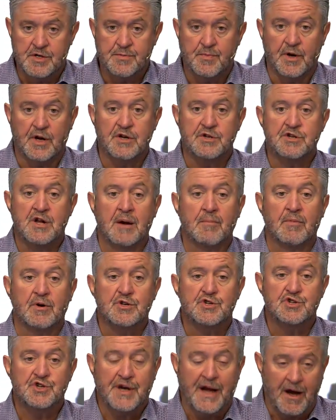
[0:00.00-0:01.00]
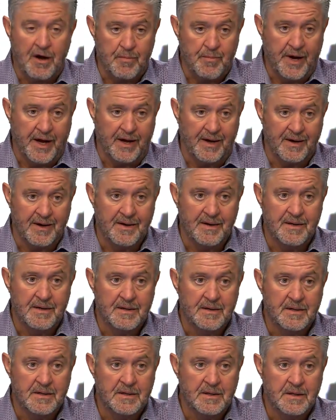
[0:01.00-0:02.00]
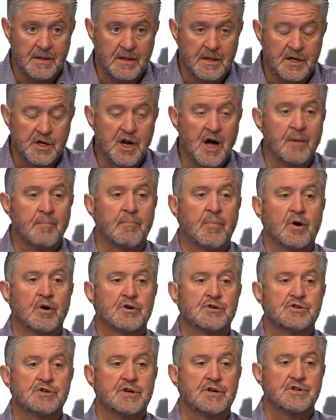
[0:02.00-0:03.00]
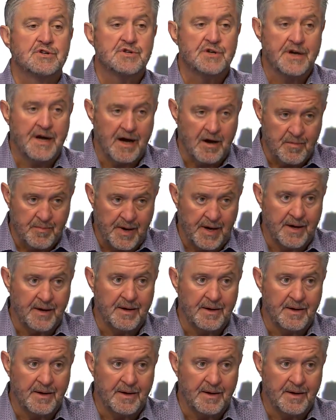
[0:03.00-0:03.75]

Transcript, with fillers: because numbers scare me. Numbers scare me,